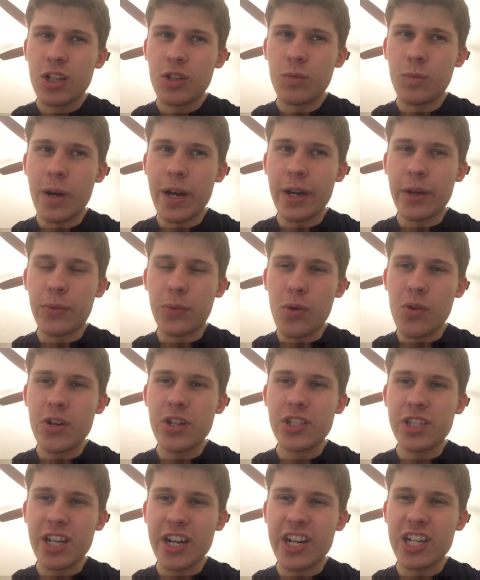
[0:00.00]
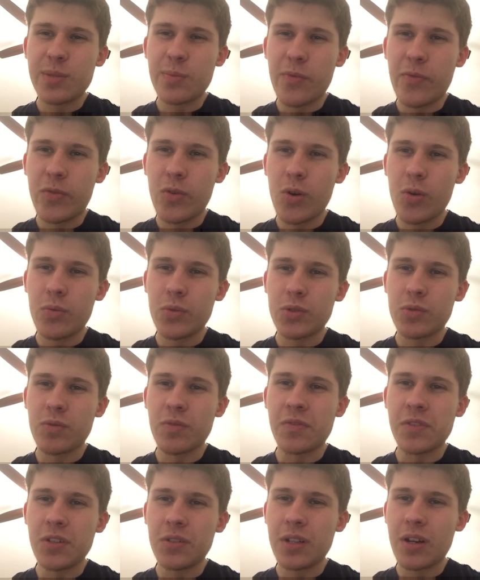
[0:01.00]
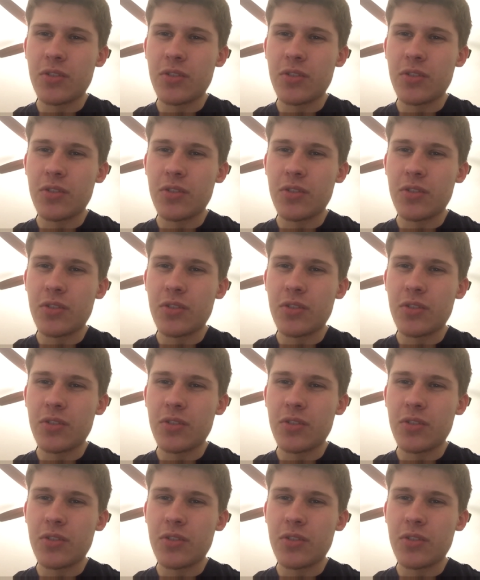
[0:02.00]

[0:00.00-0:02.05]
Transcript: like 30 seconds before it was revealed.